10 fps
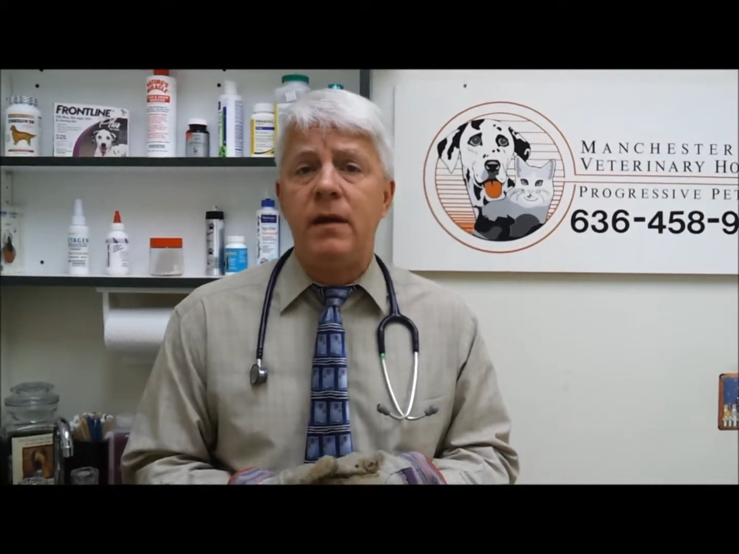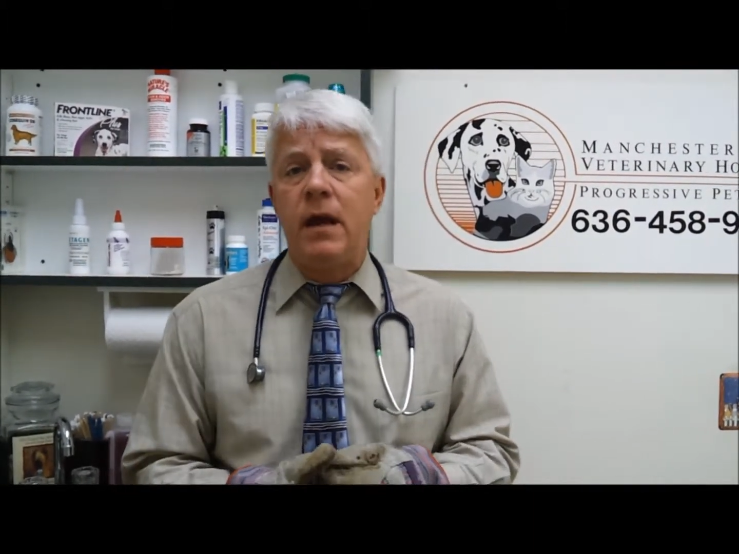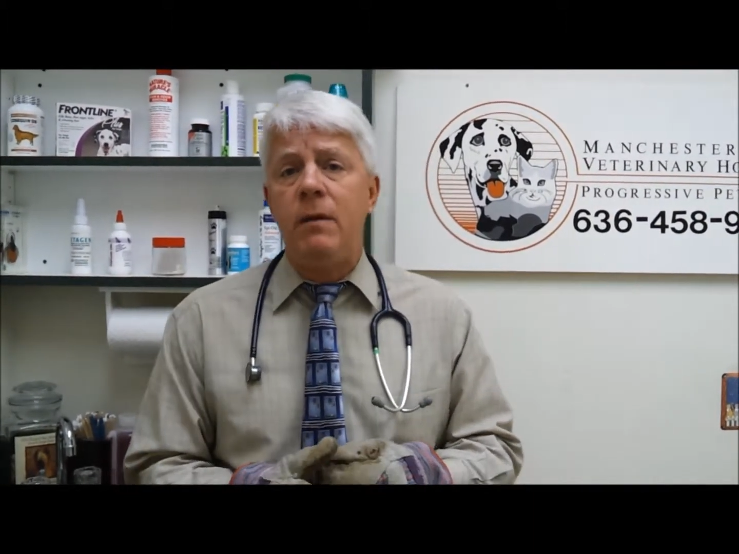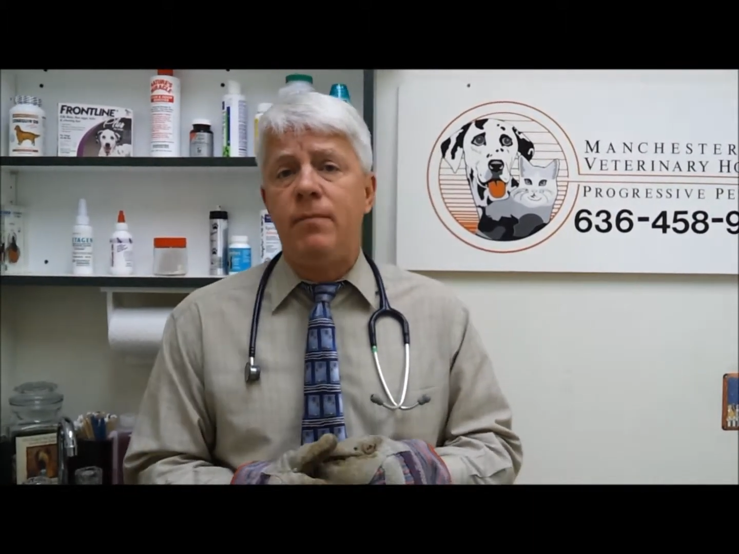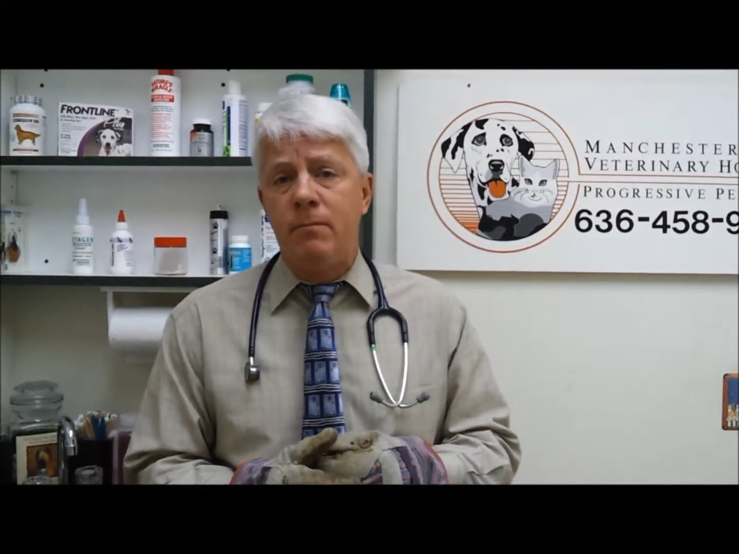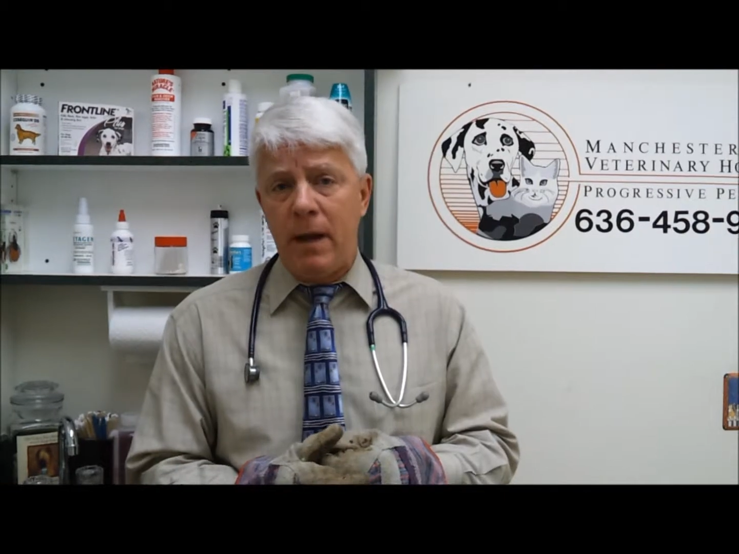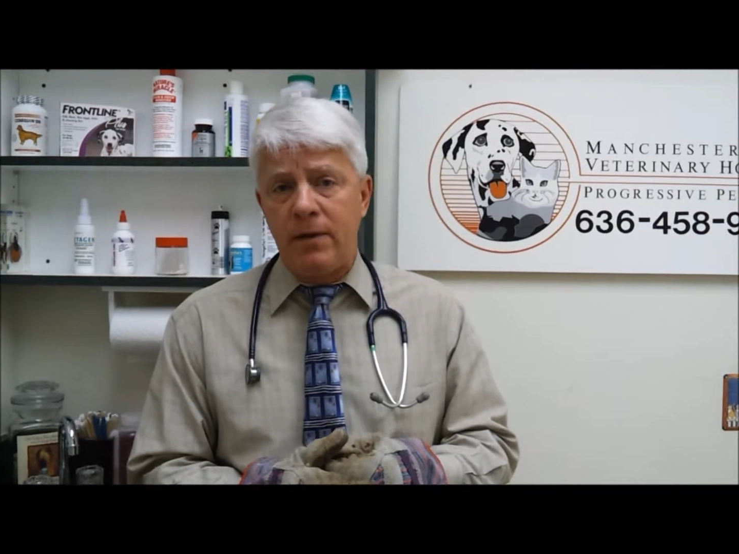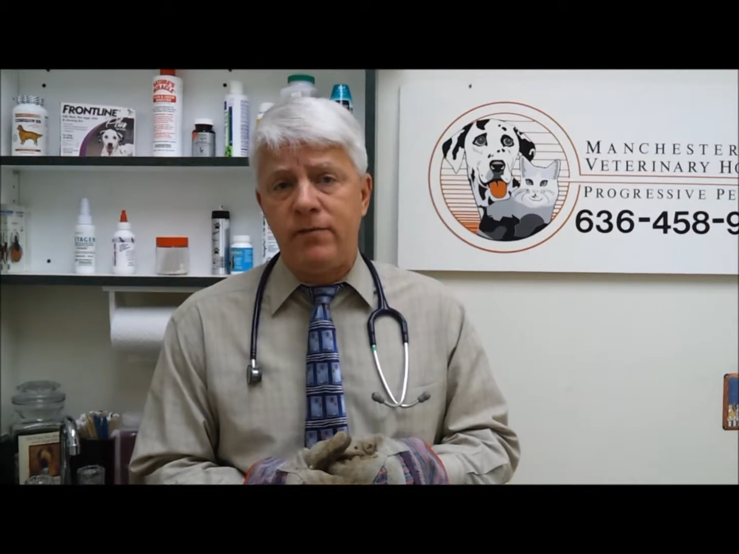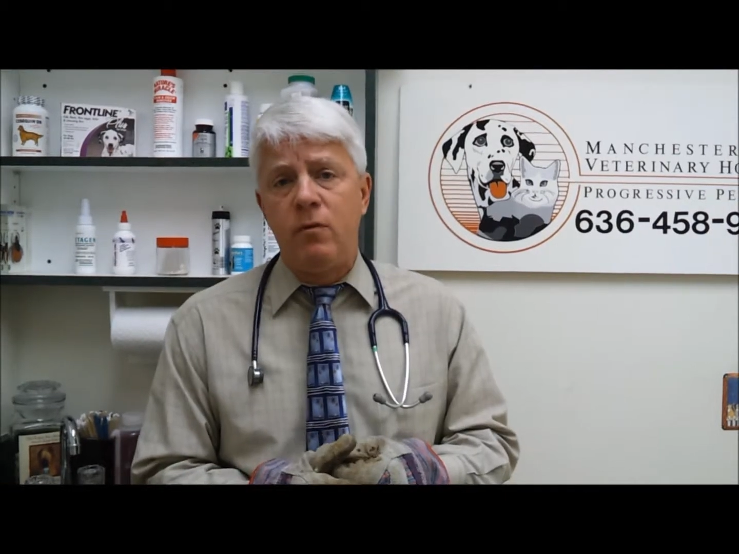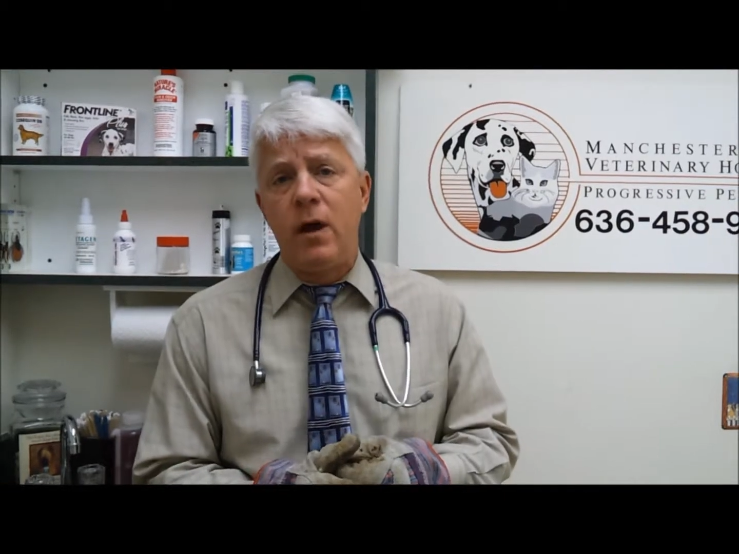and keep the
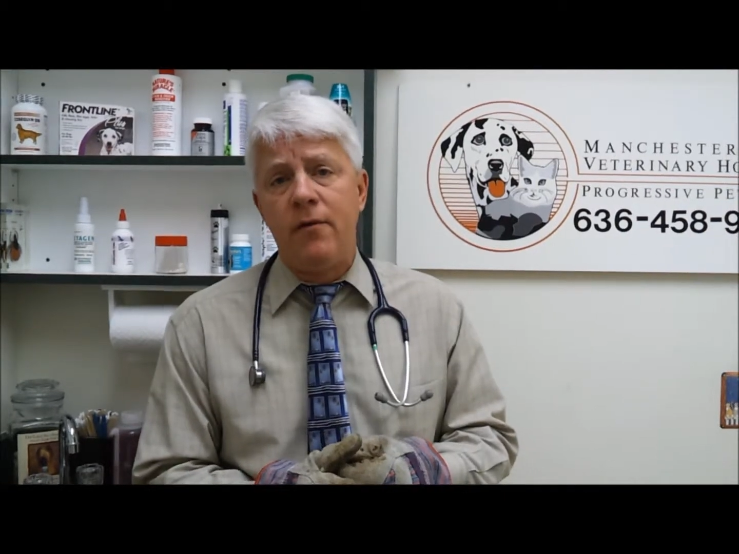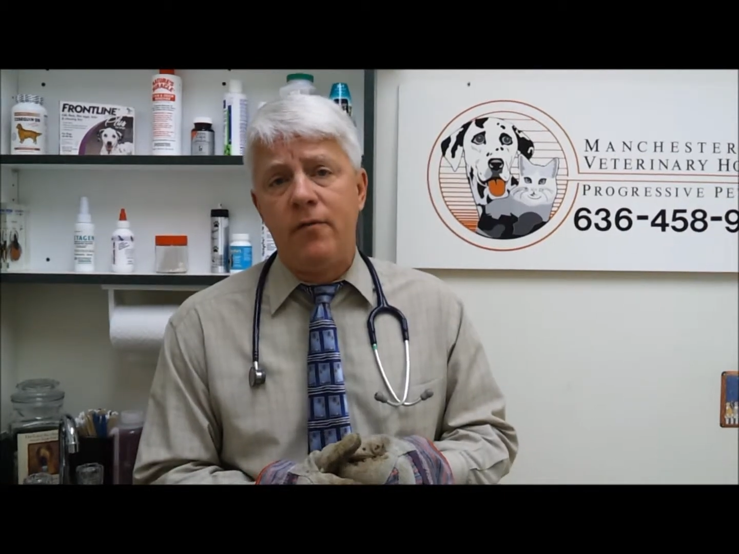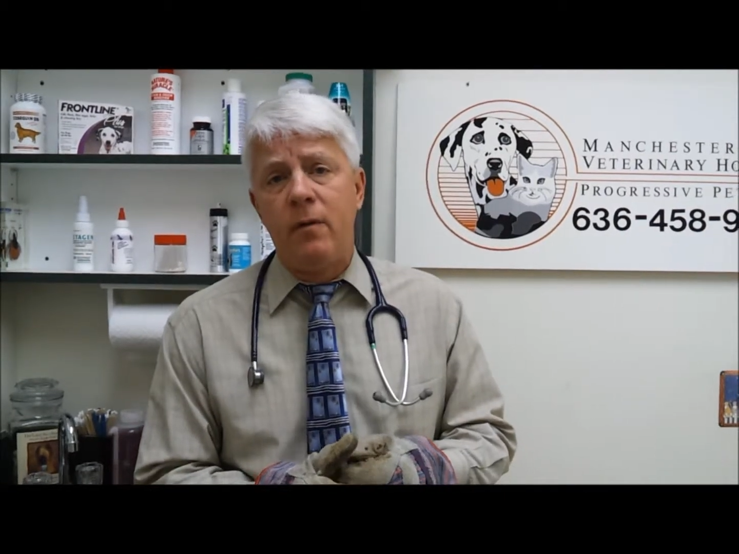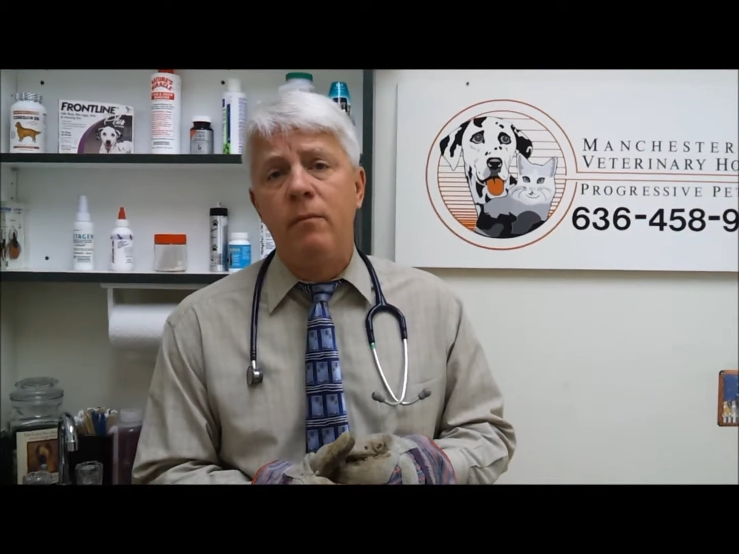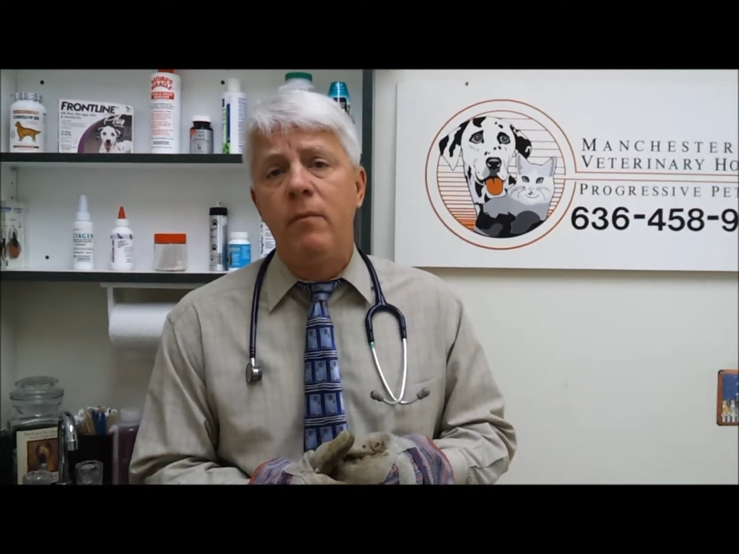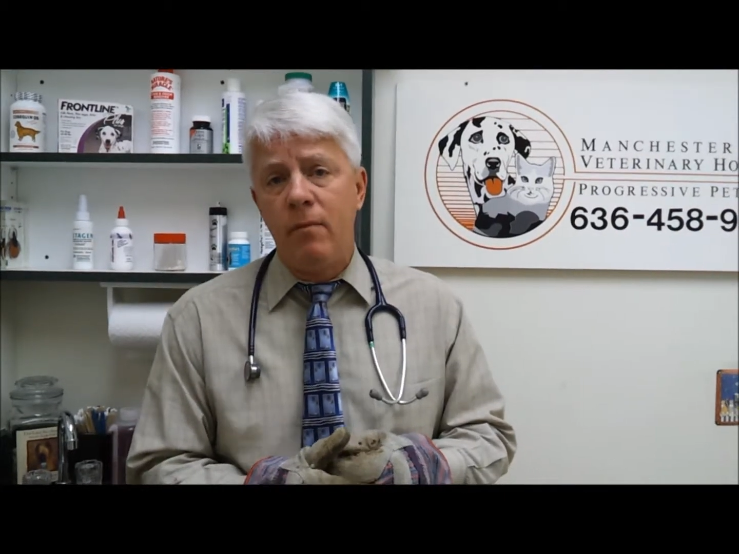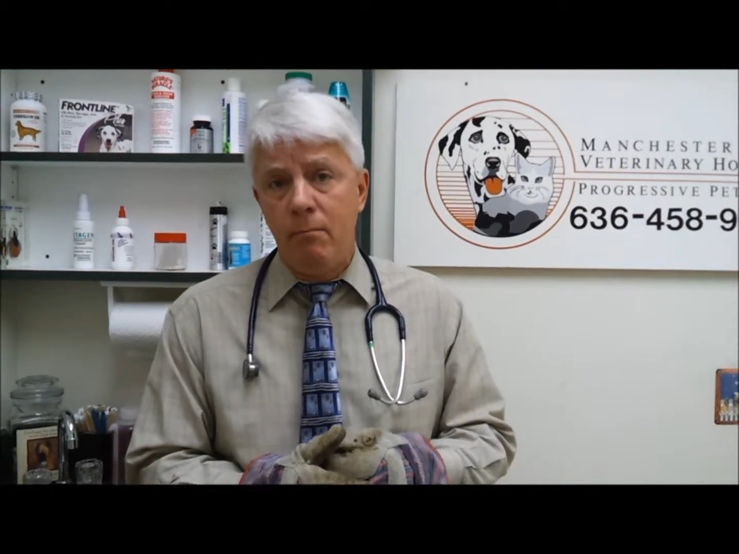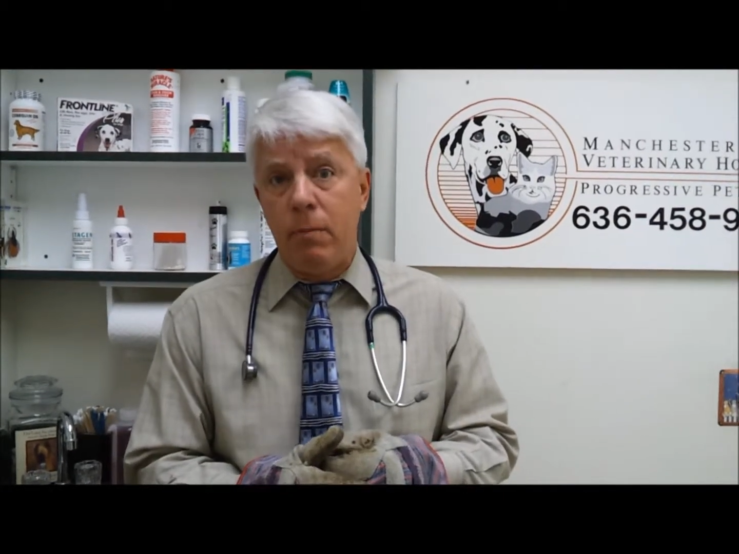pets away from